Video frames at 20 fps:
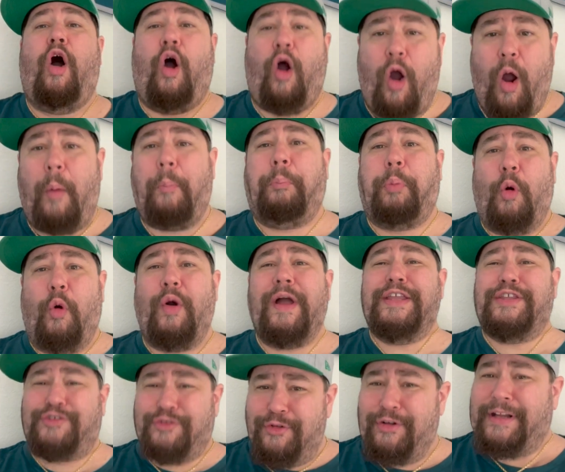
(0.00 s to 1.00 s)
our boy
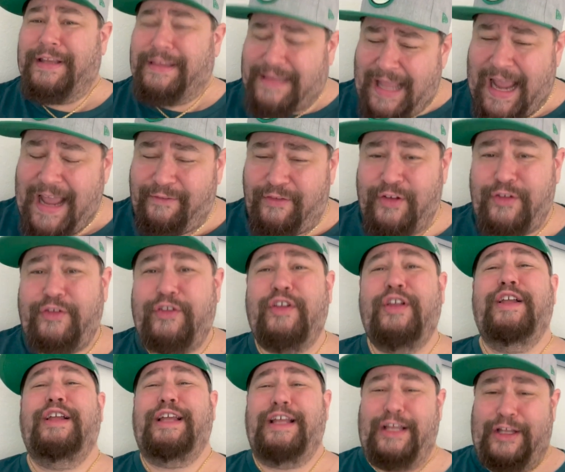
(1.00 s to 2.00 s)
jordan davis
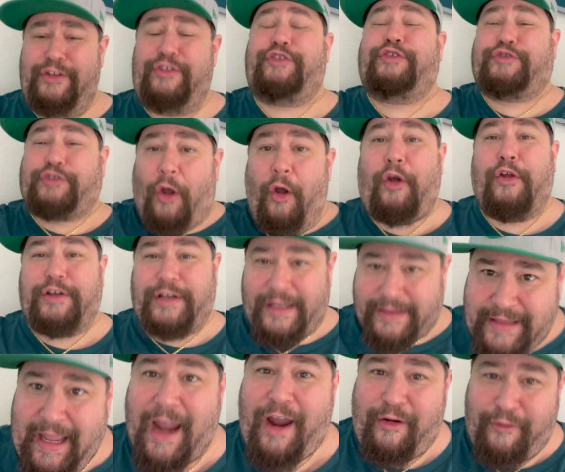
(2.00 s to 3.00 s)
is starting to
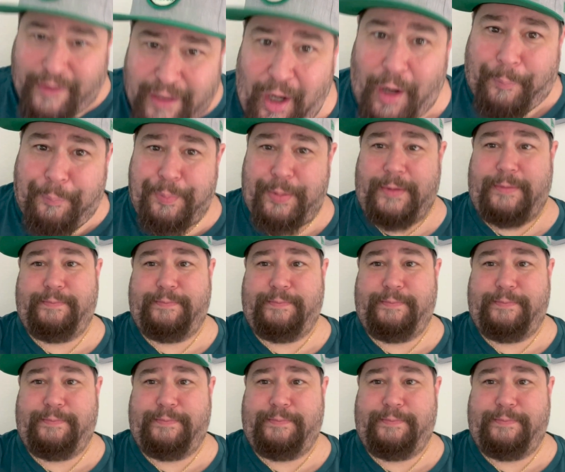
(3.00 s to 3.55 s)
tear it up